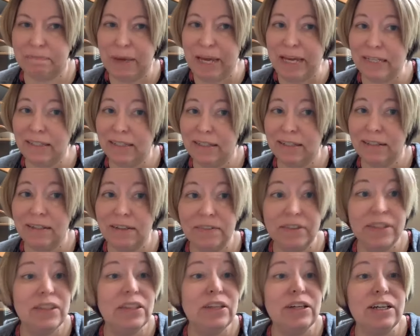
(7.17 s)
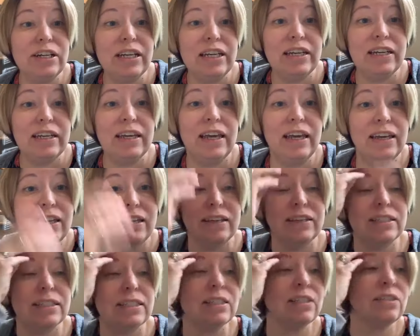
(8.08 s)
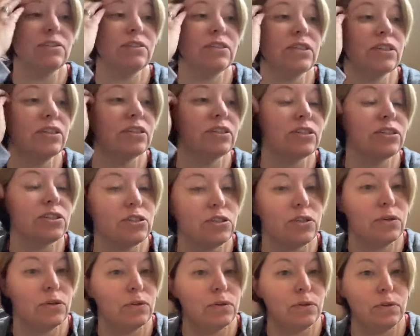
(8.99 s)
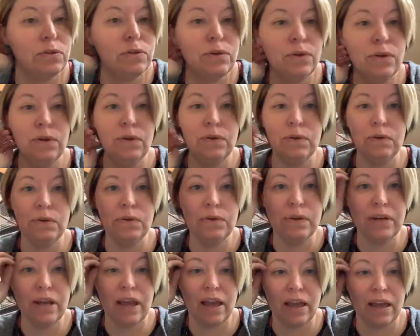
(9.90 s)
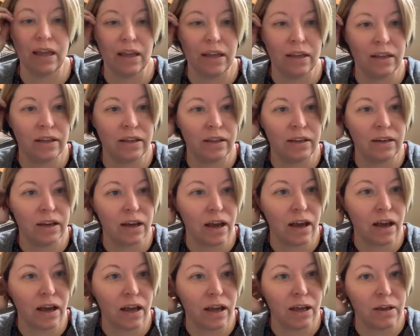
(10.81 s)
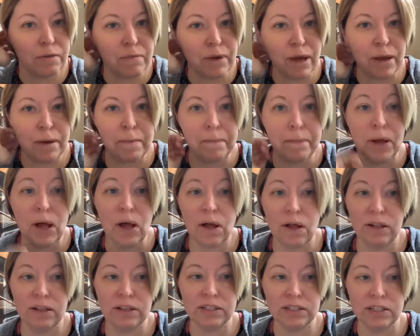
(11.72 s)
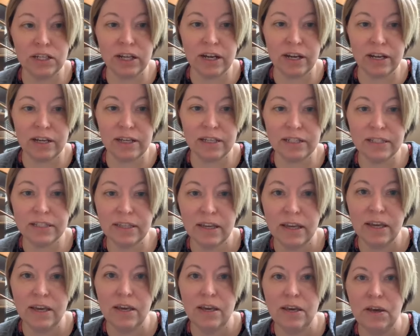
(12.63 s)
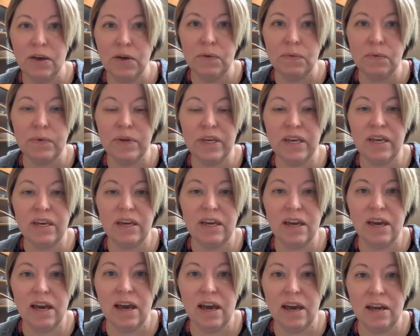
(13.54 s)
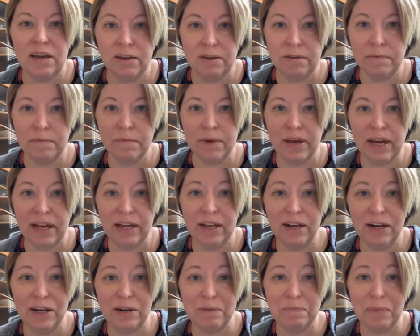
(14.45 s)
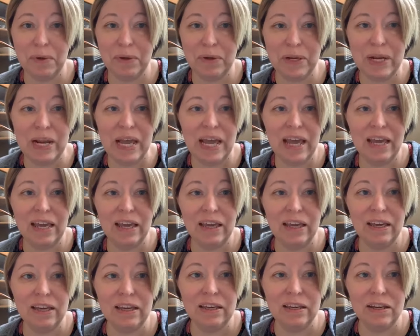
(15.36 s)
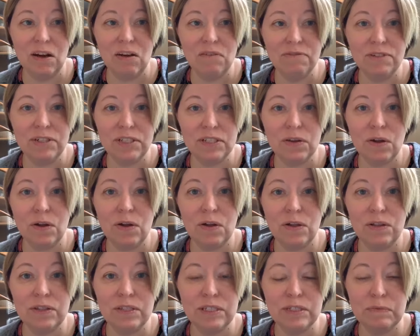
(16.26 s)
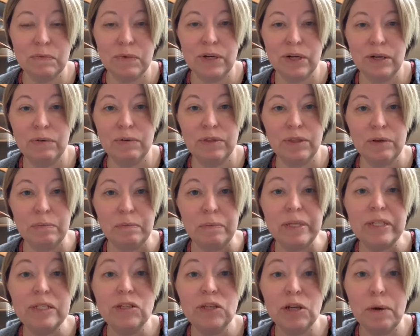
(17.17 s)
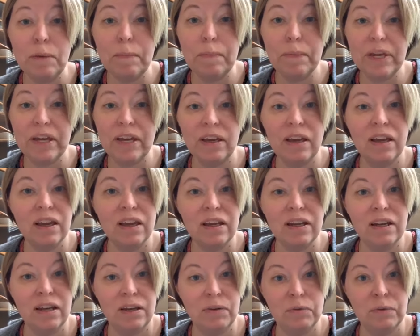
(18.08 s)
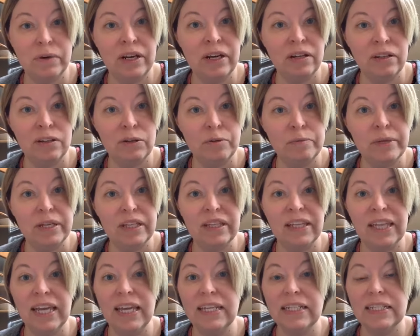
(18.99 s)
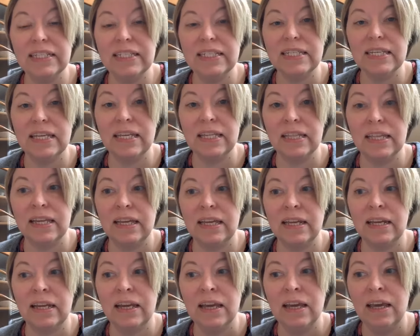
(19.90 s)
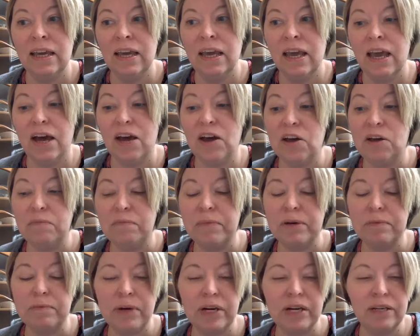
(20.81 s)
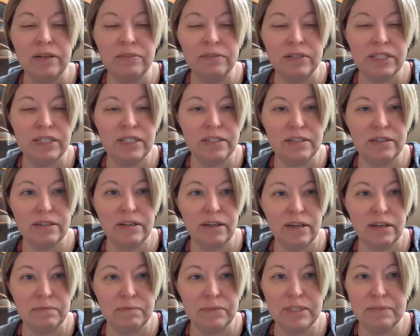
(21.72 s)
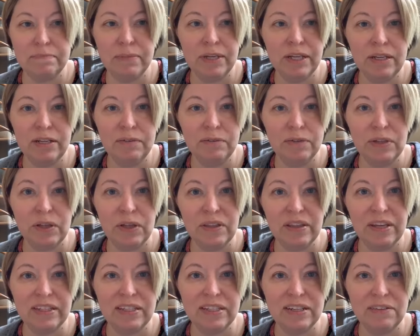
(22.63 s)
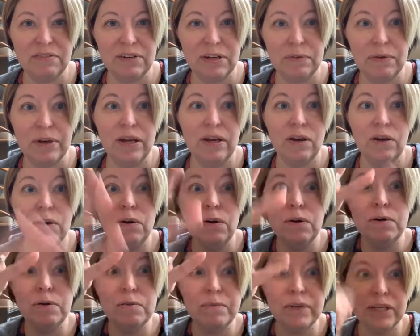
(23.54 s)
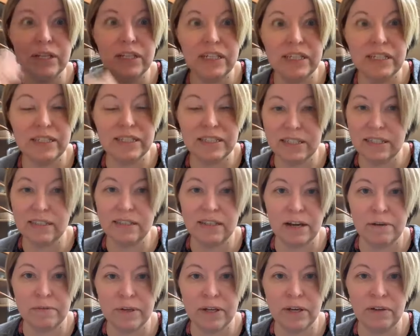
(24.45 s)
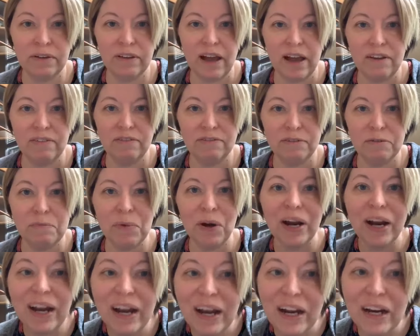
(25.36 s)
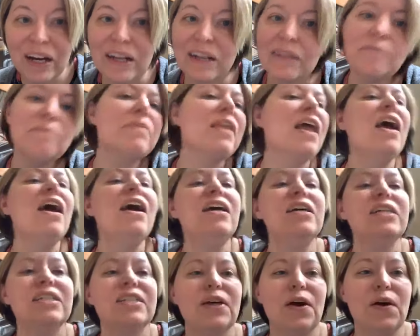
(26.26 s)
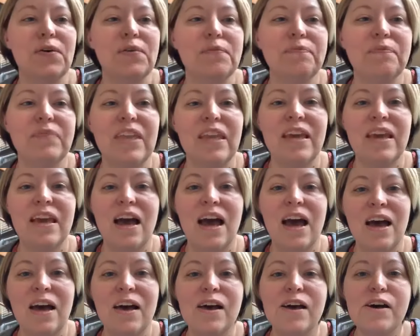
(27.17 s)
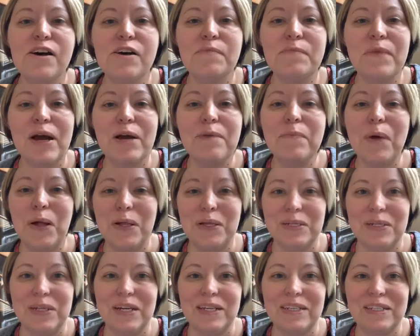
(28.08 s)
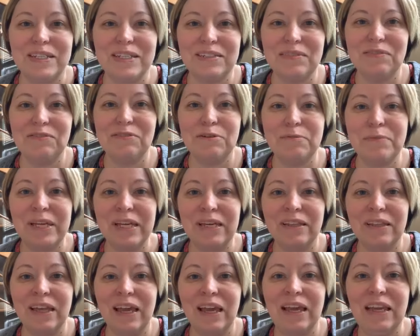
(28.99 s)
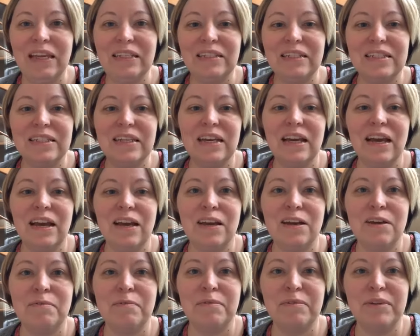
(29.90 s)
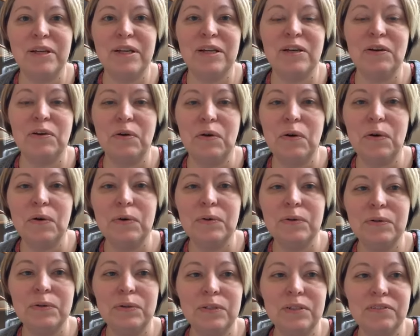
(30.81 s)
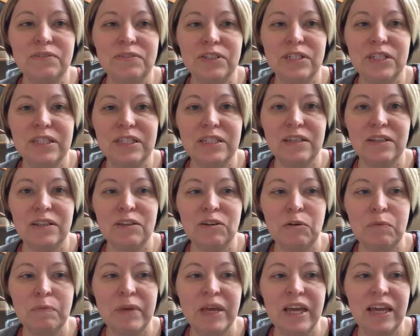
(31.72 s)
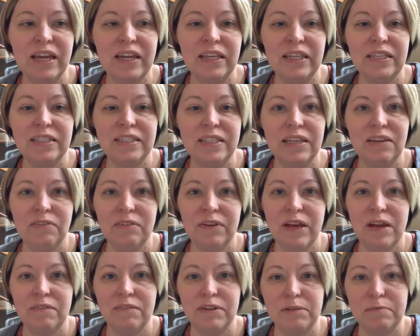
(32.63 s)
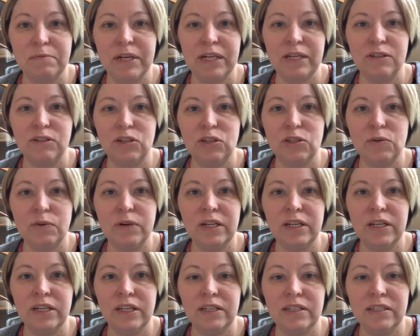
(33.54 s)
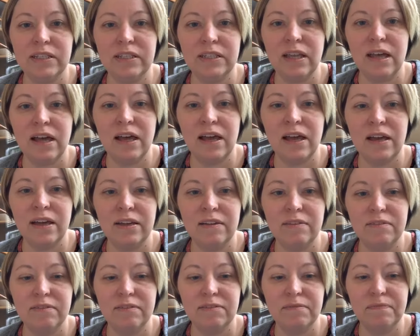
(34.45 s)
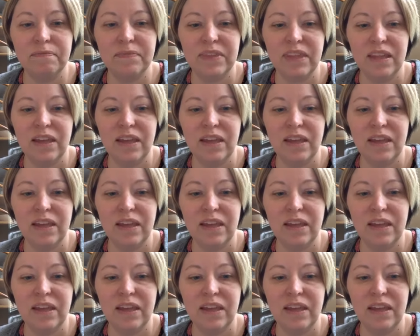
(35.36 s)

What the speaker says: past 11:30 again. It's closer to noon and I apologize. I ended up on a conference call this morning with our bishop and it ran a little bit late, and then my brain was spinning with all that stuff and I went, "Oh my goodness, it's time to go live for prayer." So, I apologize for being late. I'm gonna hold for just a little bit and see if we have anybody join us live.